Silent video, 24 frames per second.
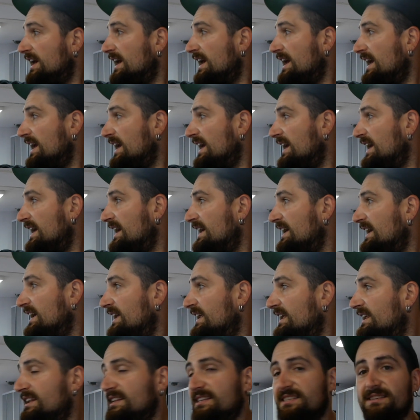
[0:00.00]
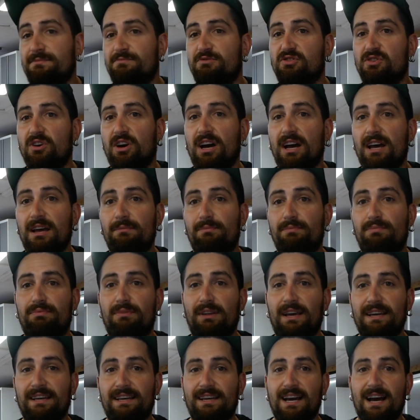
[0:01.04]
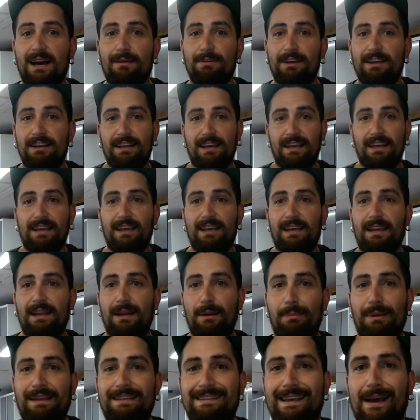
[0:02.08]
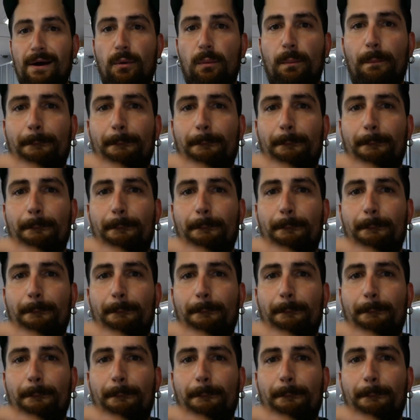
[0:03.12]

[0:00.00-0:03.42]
and subscribe, like, comment, and peace out.